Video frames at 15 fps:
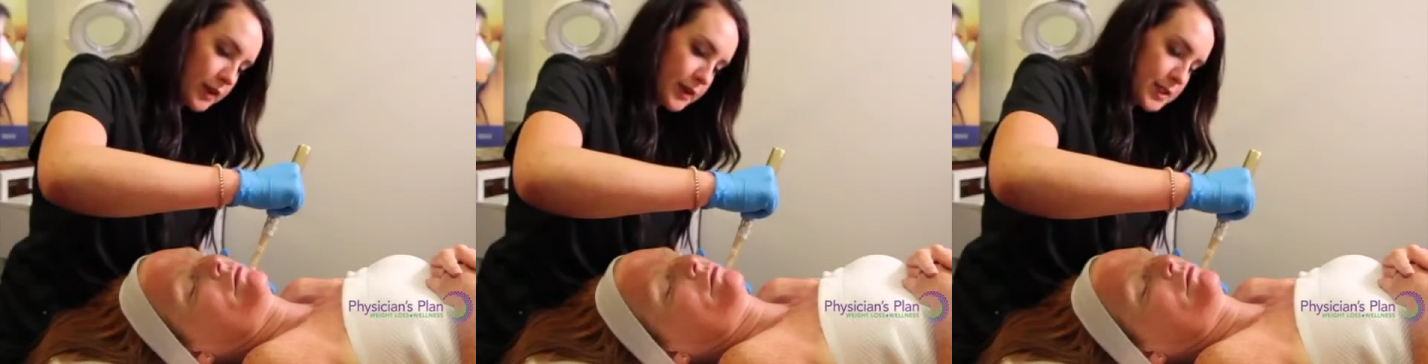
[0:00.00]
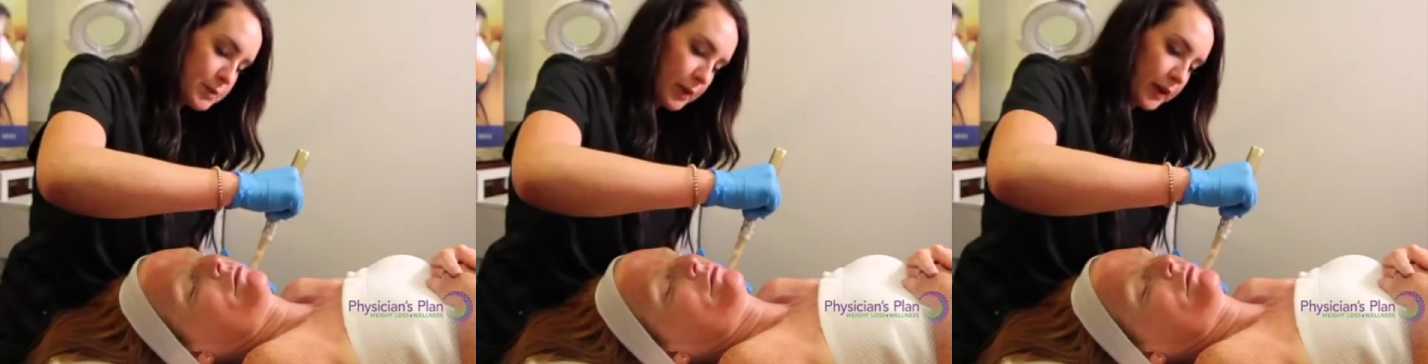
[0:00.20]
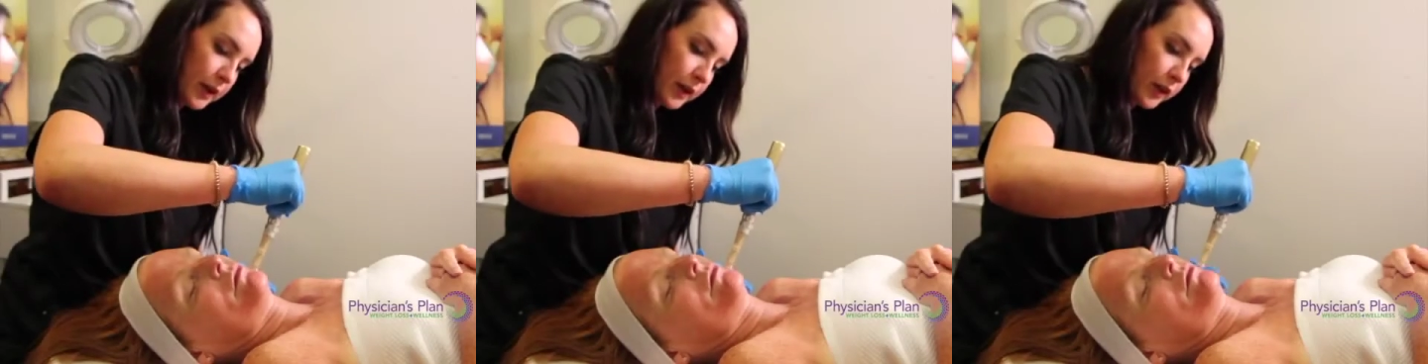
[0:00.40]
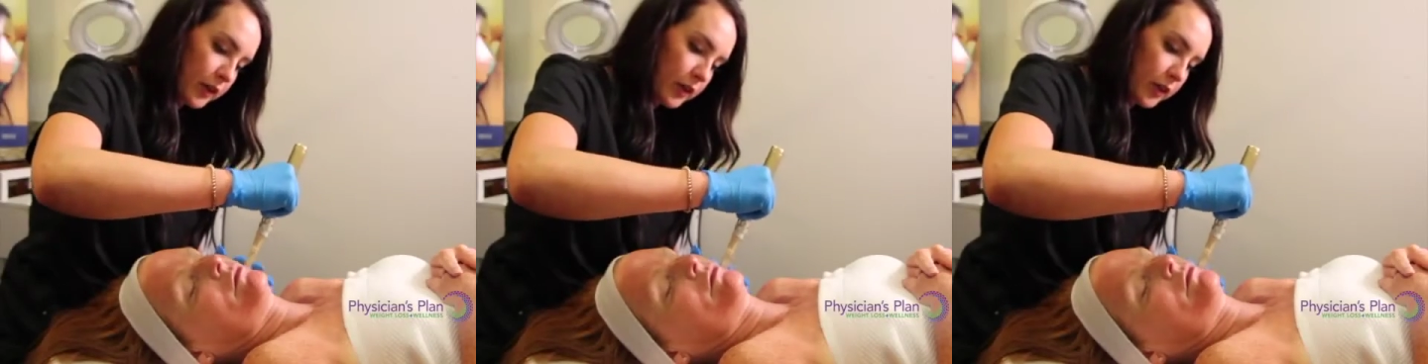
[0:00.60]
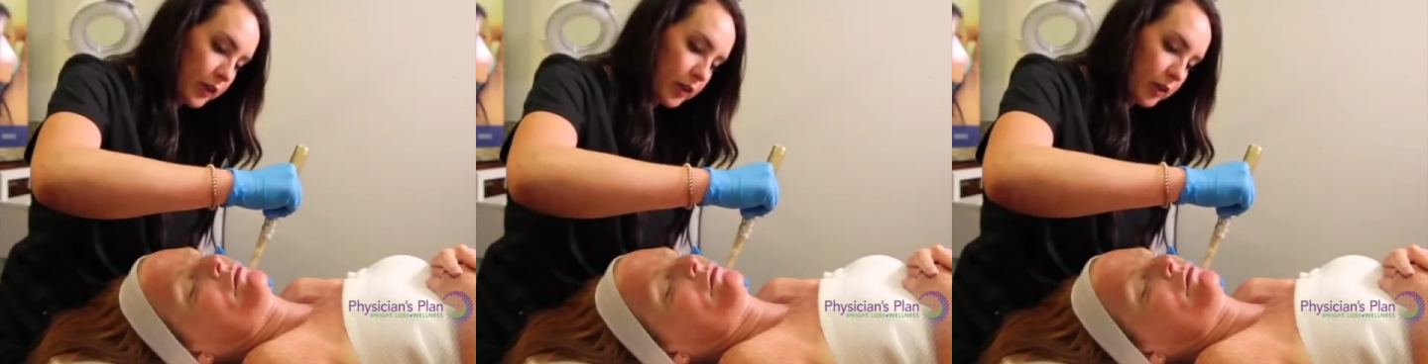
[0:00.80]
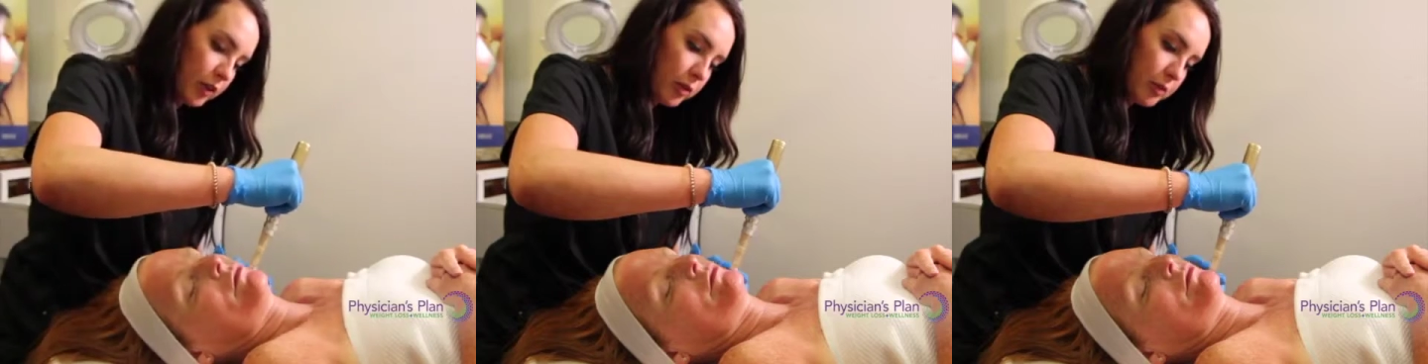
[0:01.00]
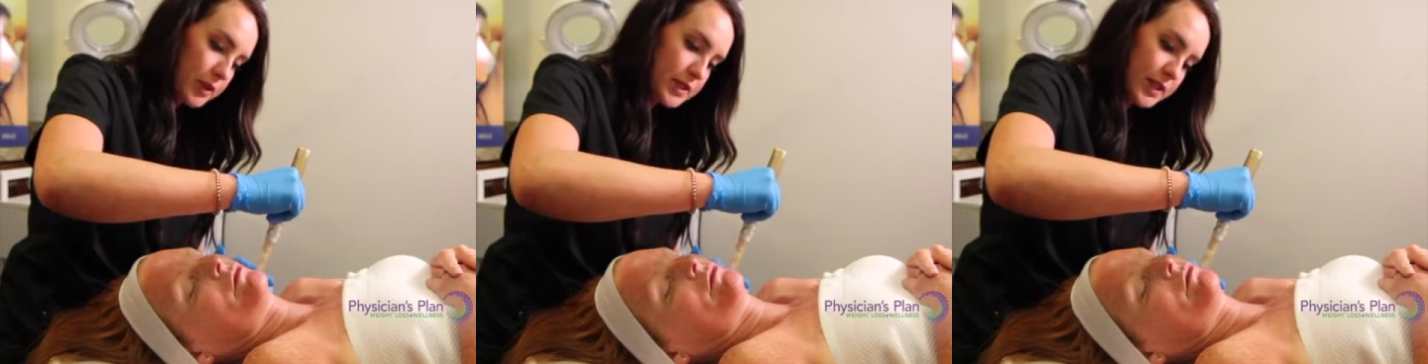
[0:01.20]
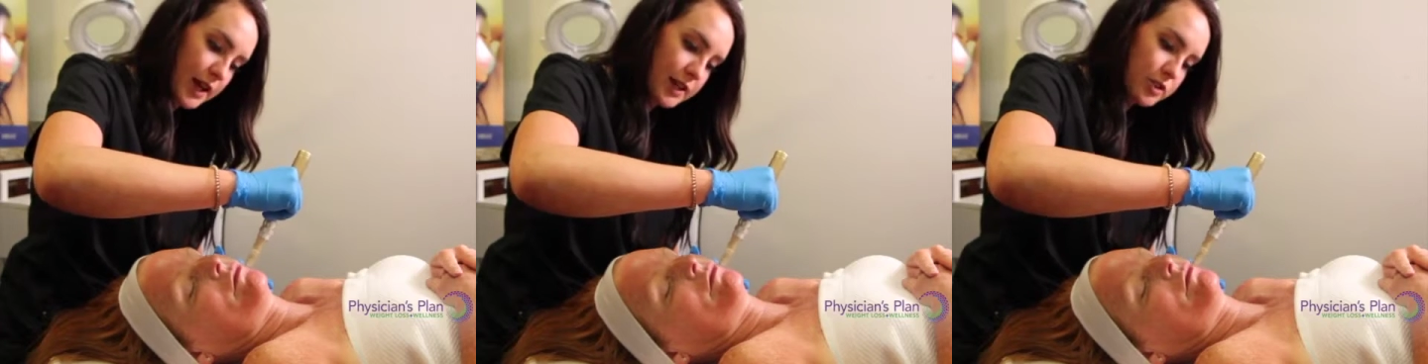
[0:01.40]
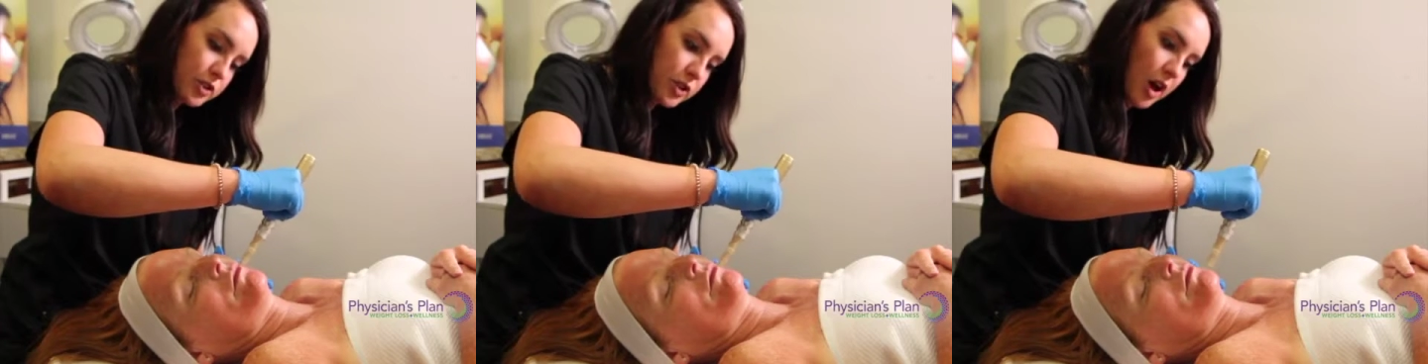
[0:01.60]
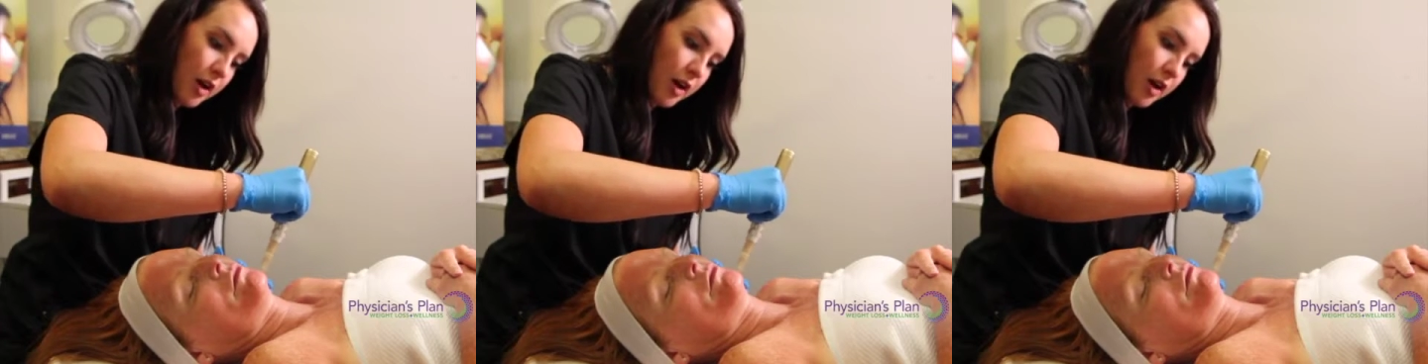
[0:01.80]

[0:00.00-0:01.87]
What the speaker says: Explain it besides